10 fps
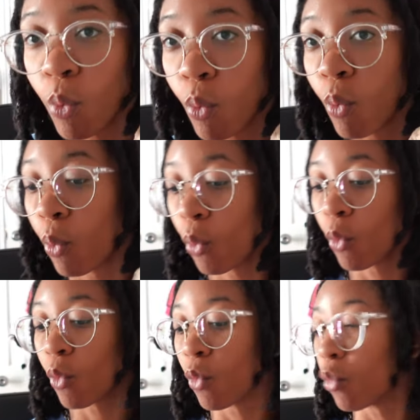
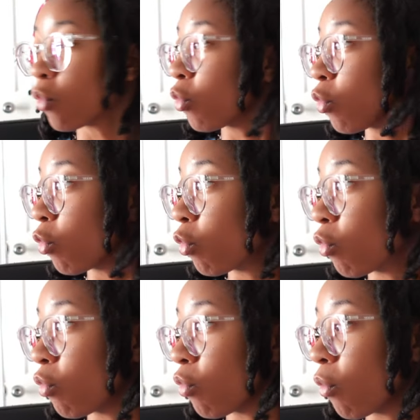
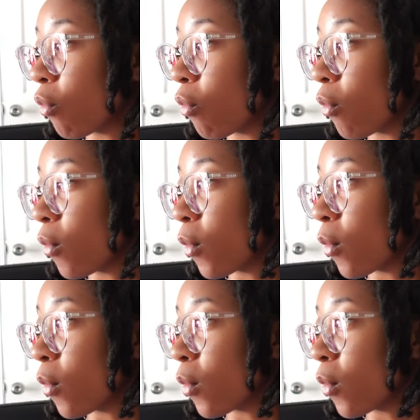
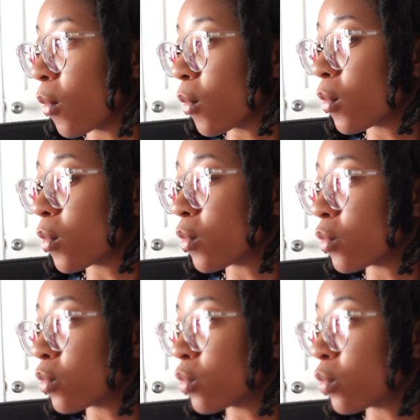
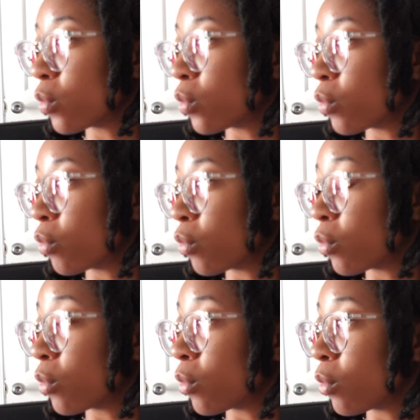
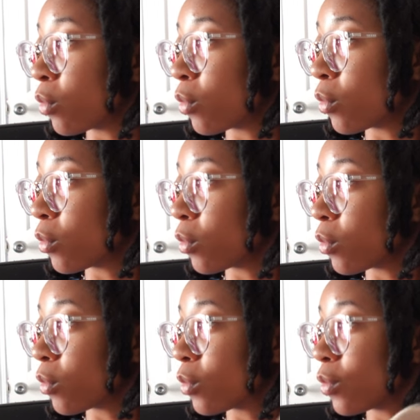
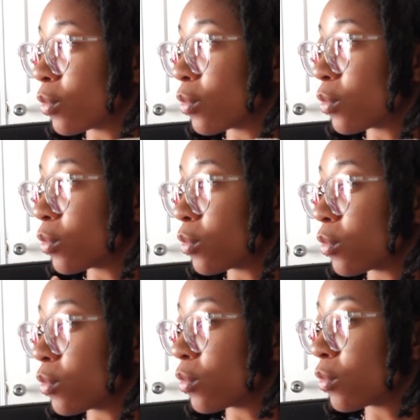
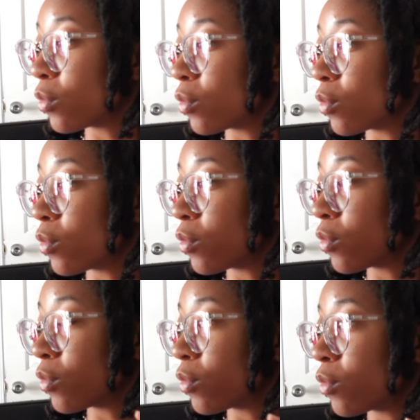
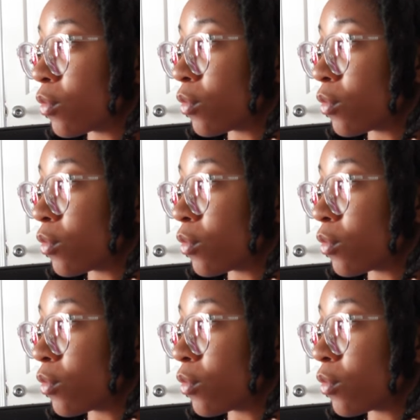No one is speaking in this clip.